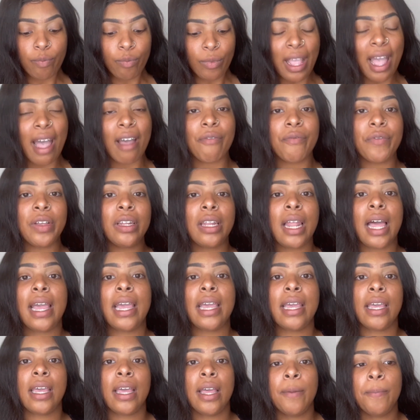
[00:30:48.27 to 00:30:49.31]
I feel
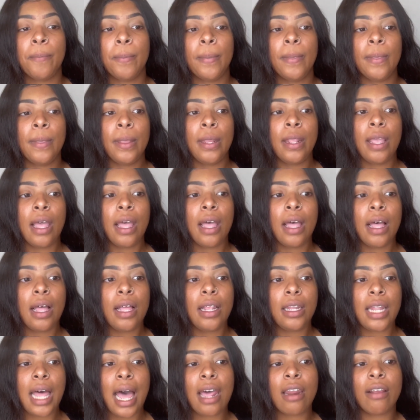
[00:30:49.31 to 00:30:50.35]
like a
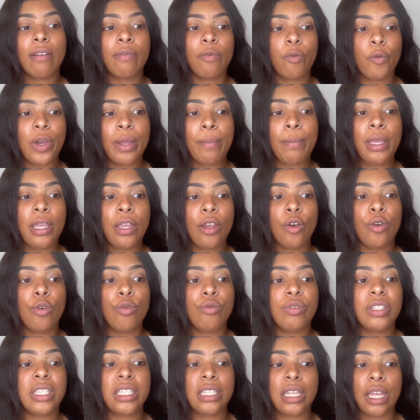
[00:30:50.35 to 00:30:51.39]
lot of women who
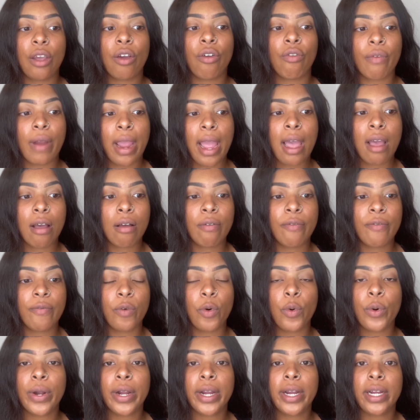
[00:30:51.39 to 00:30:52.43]
stick around
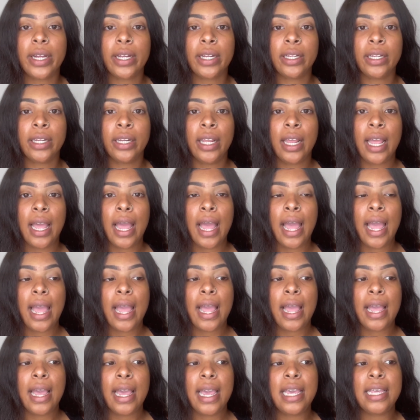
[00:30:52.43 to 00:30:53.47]
for it,
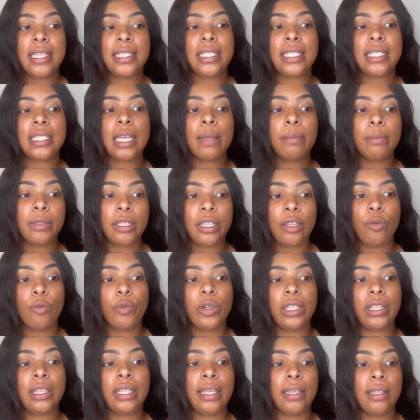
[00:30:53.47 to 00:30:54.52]
it's something
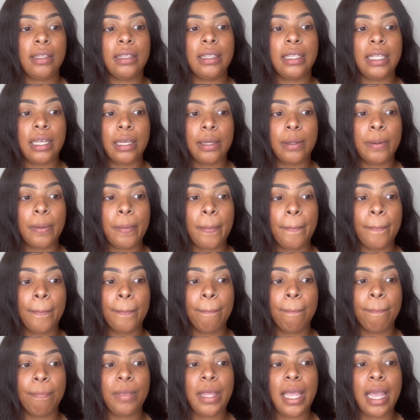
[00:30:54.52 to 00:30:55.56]
within them
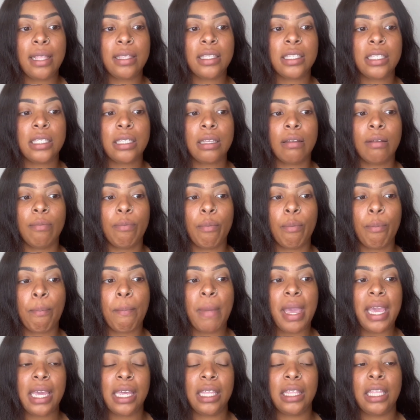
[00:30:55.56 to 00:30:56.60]
that's
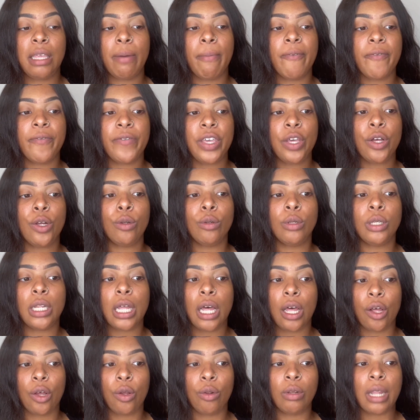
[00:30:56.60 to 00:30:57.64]
making them feel
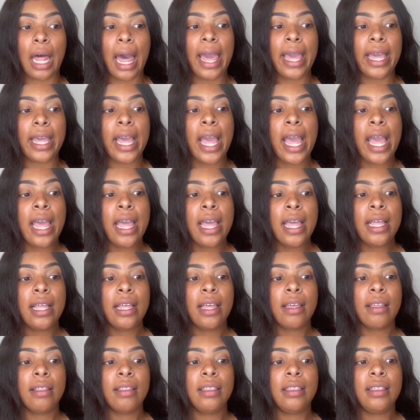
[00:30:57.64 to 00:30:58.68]
low. Like,
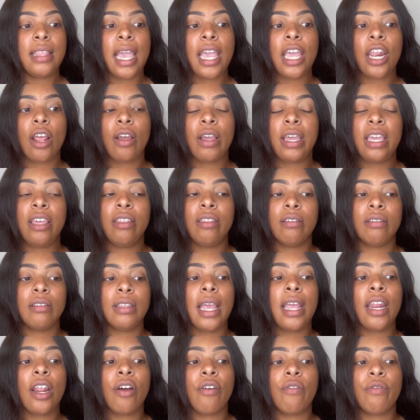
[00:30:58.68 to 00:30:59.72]
they
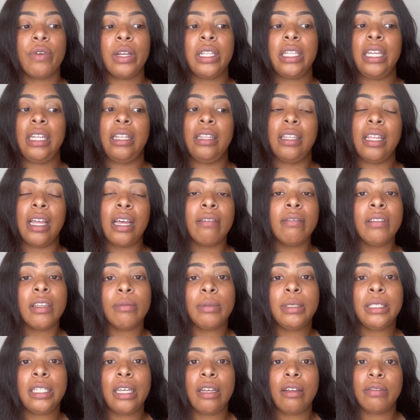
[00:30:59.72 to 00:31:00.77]
don't really love
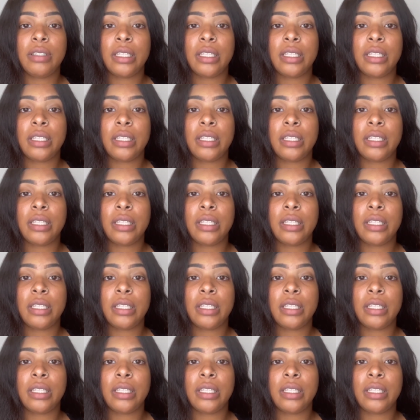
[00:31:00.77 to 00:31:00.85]
themselves